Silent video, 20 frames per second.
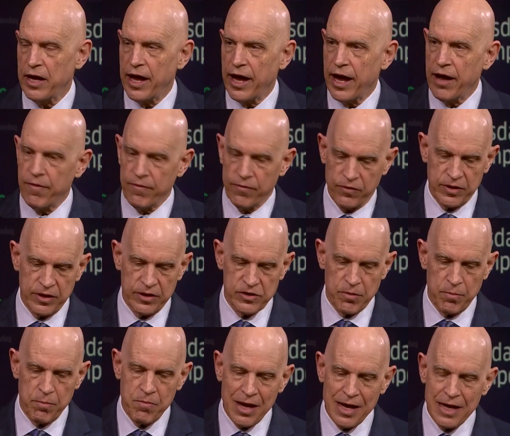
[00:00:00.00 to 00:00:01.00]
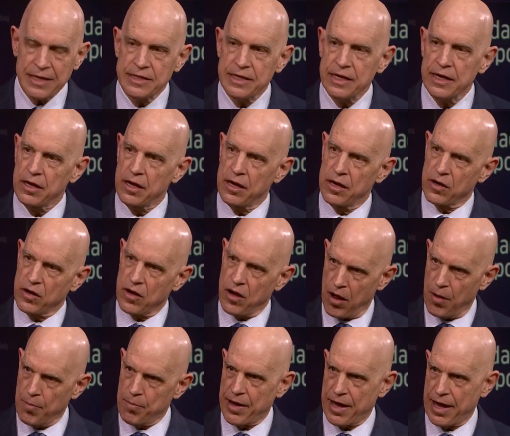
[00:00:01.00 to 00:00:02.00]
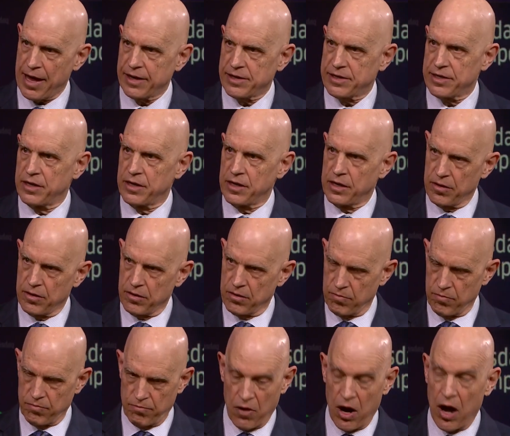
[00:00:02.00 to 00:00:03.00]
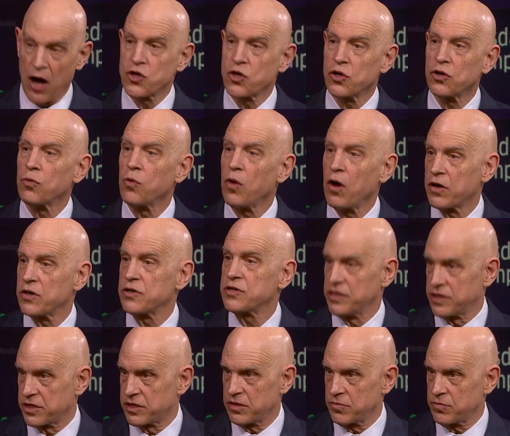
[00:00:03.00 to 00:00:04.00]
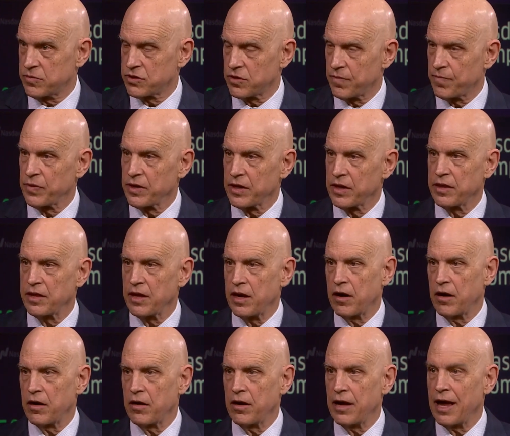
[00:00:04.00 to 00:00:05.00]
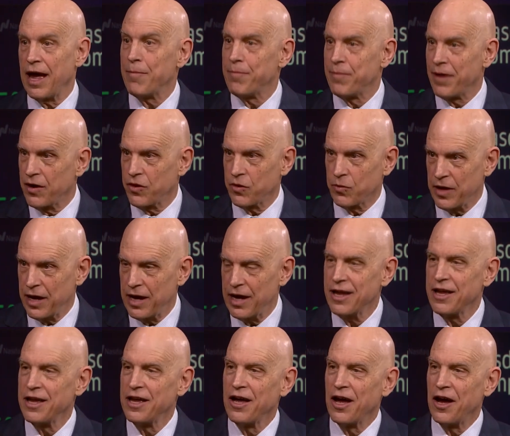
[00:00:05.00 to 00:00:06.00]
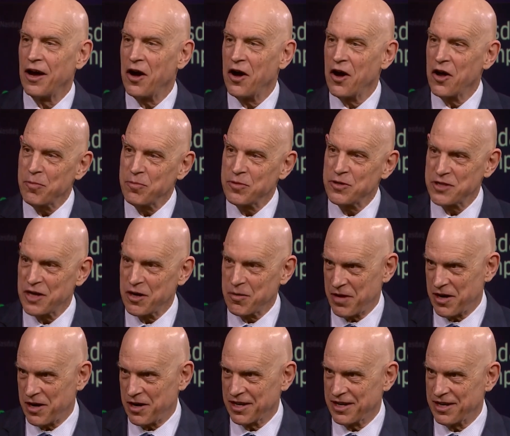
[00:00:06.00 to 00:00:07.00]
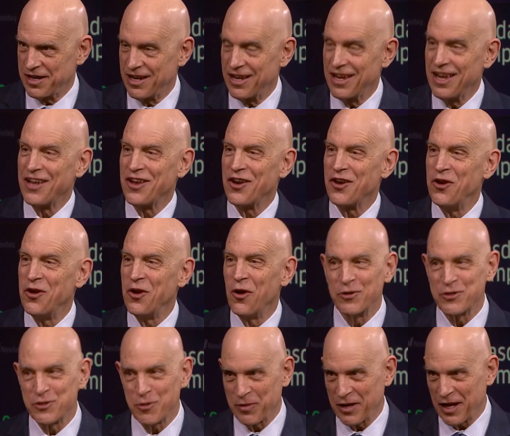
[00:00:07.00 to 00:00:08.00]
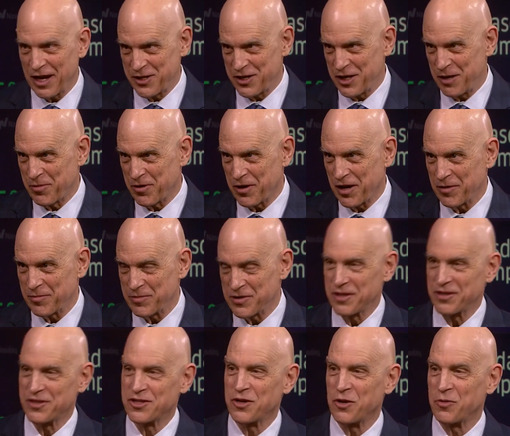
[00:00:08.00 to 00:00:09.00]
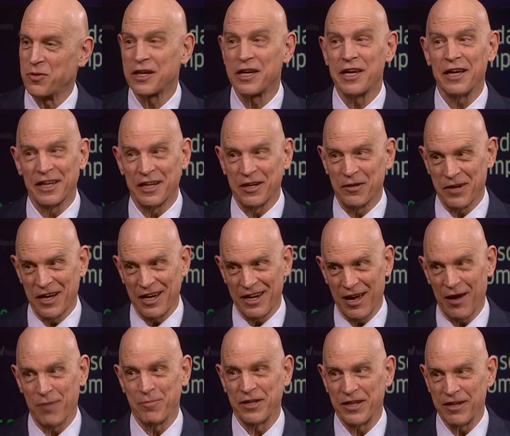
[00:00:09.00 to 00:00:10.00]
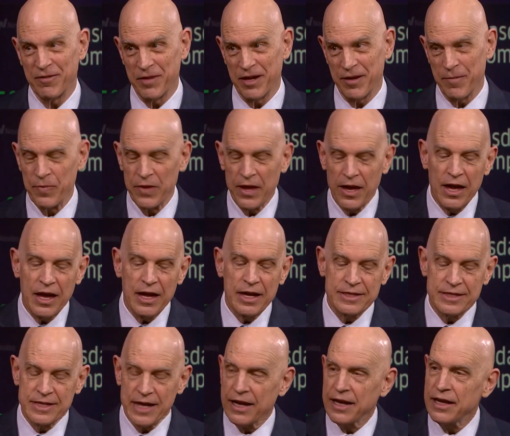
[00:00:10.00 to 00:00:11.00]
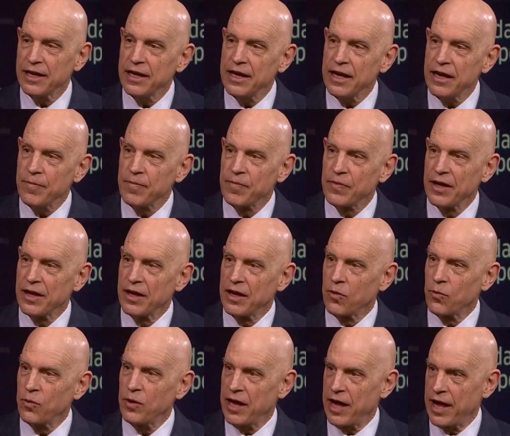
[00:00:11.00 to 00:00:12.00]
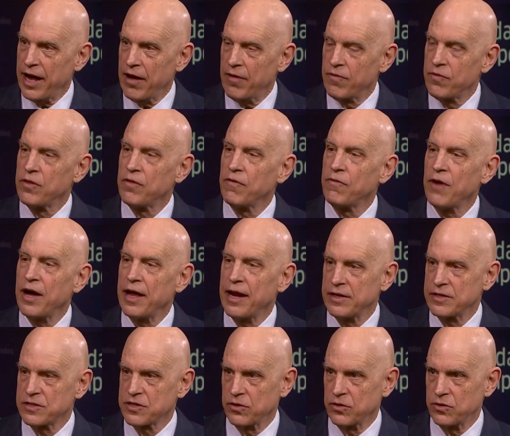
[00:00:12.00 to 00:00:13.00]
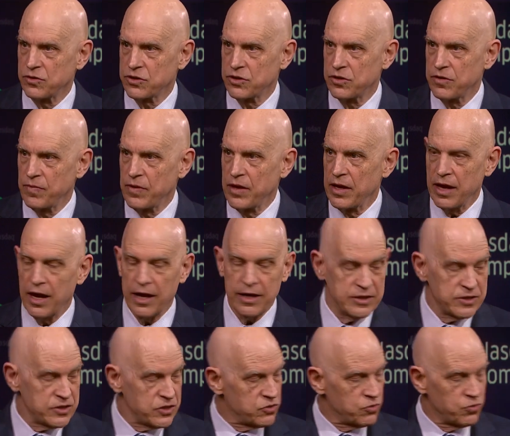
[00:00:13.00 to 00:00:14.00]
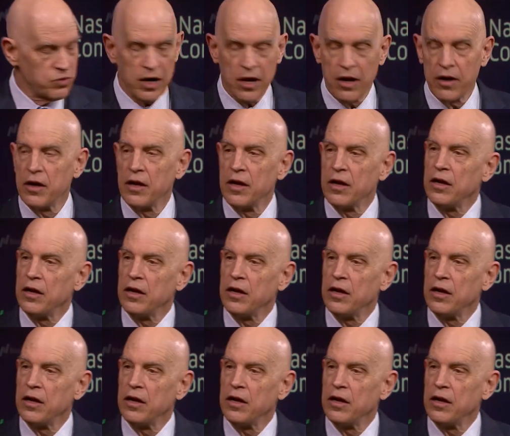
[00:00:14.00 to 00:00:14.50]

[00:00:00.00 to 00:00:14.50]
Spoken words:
have these amazing, compact, modular water systems. And by the way, 100% American, no supply chain problems. So we're killing it right now, believe me. Secondly, we have the finance solution. And this is where,